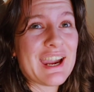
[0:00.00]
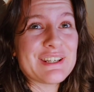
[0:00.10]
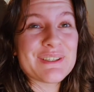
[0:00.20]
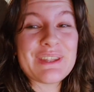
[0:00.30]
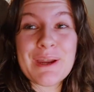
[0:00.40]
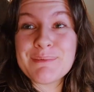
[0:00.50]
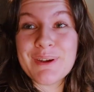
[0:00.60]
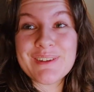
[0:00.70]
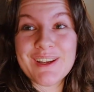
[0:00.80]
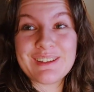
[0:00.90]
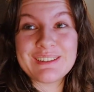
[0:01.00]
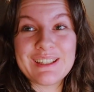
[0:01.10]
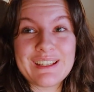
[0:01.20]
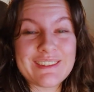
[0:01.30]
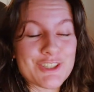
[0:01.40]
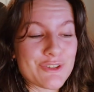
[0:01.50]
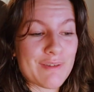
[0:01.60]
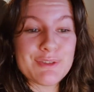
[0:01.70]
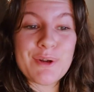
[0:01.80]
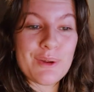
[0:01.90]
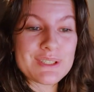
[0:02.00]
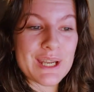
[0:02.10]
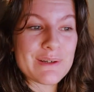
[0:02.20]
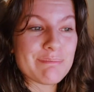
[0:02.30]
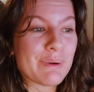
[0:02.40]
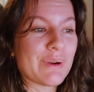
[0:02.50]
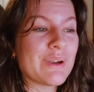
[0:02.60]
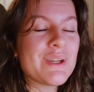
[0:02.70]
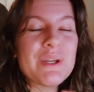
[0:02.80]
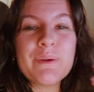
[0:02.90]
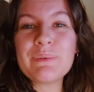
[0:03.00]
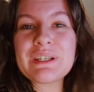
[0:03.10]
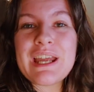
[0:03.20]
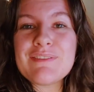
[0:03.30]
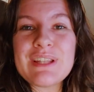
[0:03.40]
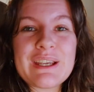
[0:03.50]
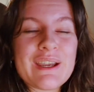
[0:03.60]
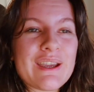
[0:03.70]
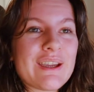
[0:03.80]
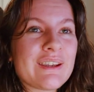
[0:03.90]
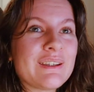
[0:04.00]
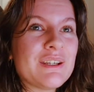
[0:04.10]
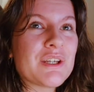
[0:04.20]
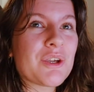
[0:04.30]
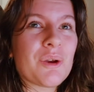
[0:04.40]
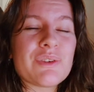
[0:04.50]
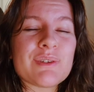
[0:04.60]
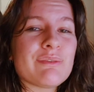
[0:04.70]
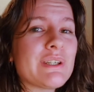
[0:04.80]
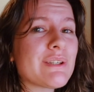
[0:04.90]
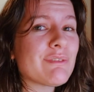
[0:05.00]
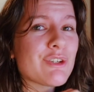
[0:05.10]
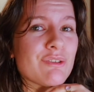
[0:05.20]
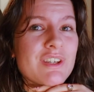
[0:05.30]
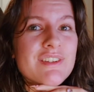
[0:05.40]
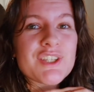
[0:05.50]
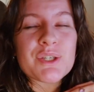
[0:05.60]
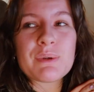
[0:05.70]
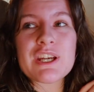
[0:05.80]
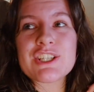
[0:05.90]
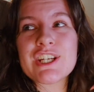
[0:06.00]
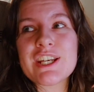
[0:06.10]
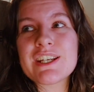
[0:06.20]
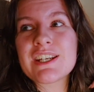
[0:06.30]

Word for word: I know that I'm not exactly like the travel content, but we could have like a cozy reading retreat situation.